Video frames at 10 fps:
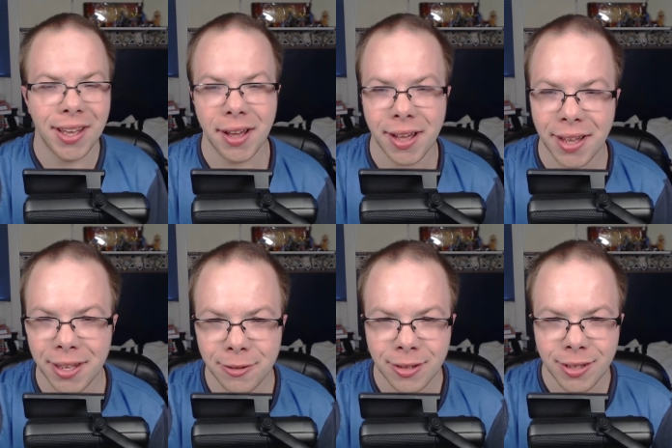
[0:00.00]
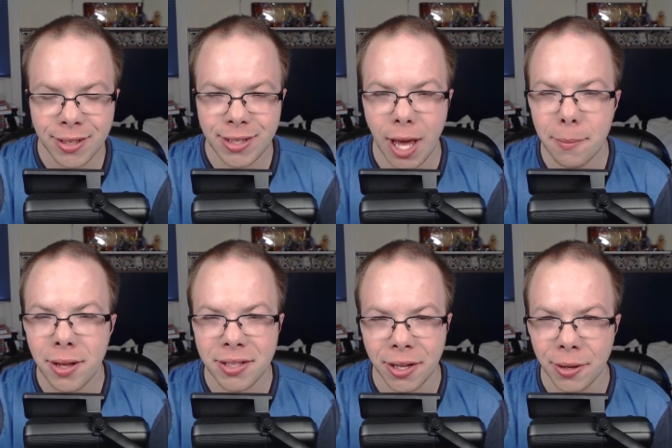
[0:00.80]
uh,
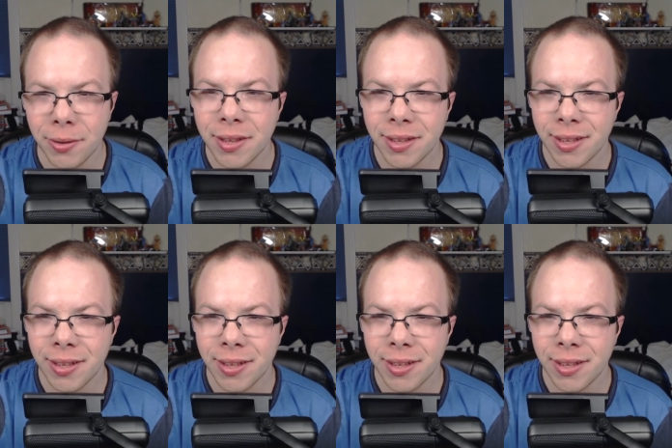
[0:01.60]
Yamato.